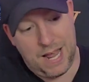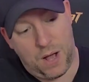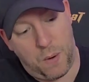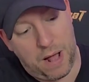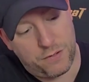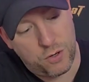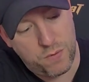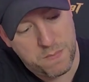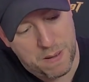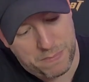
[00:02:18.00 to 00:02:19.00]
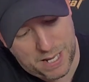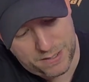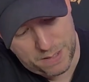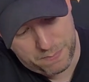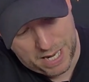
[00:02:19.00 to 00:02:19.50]
now, I do remember I
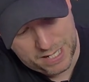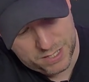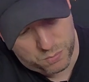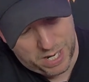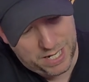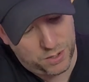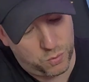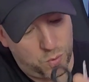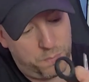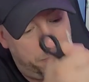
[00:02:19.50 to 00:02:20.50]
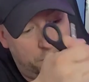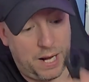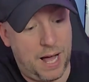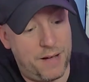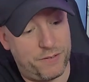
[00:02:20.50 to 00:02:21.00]
did buy this a while ago, but
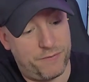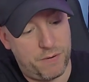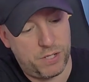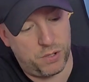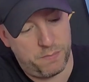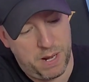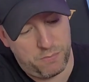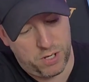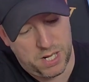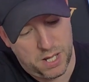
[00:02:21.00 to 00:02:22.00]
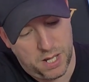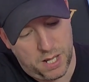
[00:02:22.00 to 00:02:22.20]
I have a very good memory.